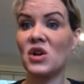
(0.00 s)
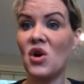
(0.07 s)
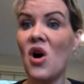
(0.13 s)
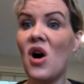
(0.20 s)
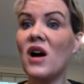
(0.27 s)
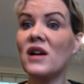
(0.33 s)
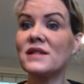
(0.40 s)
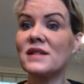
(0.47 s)
the
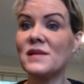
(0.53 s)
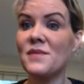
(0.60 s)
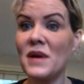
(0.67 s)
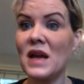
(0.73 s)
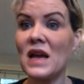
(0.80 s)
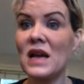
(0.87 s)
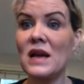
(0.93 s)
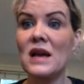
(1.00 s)
cost
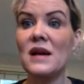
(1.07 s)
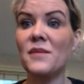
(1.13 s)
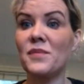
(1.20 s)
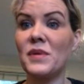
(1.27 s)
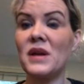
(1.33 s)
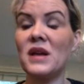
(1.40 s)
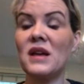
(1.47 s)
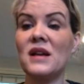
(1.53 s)

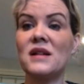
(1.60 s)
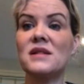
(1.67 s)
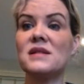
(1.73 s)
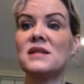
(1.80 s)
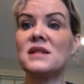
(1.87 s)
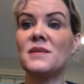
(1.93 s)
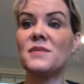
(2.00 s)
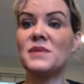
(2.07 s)
may be
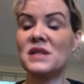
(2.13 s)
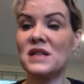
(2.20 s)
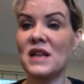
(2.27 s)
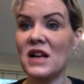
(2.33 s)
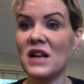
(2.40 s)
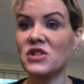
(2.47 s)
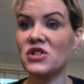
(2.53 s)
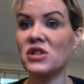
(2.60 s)

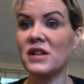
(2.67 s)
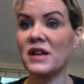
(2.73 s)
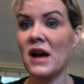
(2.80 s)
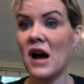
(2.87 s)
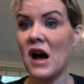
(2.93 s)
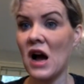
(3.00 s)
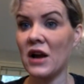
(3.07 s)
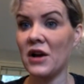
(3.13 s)
substantially
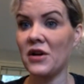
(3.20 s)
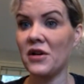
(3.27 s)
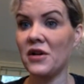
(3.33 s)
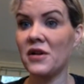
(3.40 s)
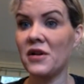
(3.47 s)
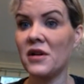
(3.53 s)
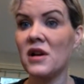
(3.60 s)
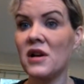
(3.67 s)

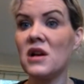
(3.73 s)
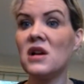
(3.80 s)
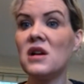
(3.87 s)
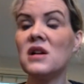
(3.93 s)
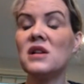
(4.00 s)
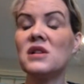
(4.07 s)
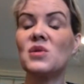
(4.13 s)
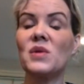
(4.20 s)
higher.
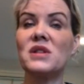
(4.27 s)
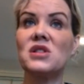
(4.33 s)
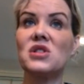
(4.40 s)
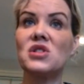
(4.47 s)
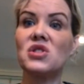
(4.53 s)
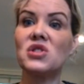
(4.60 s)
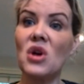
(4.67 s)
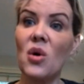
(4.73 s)
So
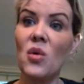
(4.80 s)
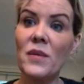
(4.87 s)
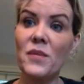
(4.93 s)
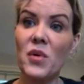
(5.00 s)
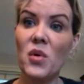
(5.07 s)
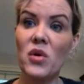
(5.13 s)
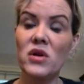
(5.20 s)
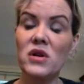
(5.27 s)
it's so
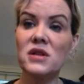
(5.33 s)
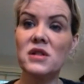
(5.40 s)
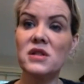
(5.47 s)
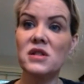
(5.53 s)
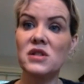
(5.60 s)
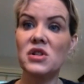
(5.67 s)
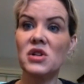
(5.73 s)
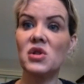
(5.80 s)

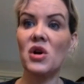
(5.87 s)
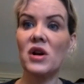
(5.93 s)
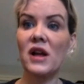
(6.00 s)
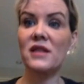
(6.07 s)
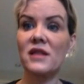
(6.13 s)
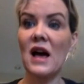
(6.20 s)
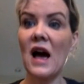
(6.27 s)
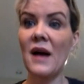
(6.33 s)
important to look
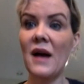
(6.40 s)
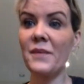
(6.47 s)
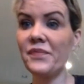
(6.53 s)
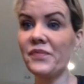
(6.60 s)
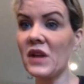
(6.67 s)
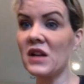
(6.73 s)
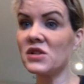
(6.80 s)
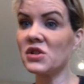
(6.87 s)
at that
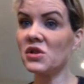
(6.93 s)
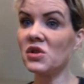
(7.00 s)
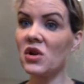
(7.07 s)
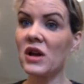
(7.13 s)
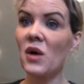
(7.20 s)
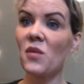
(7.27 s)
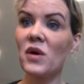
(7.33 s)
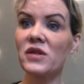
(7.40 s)
and to
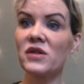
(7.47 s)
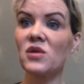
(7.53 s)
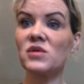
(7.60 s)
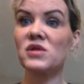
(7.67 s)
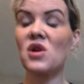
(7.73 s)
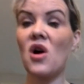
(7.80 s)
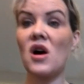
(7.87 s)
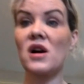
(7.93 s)
look at what
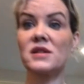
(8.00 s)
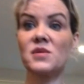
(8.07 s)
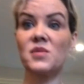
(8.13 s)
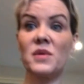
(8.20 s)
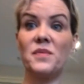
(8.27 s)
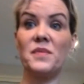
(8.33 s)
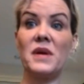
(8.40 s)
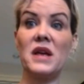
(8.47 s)
those costs
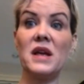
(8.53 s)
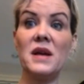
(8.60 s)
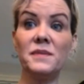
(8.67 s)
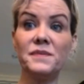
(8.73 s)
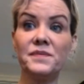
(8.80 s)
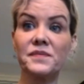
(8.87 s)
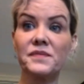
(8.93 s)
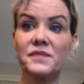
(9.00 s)
would
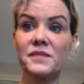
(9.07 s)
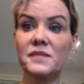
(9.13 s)
be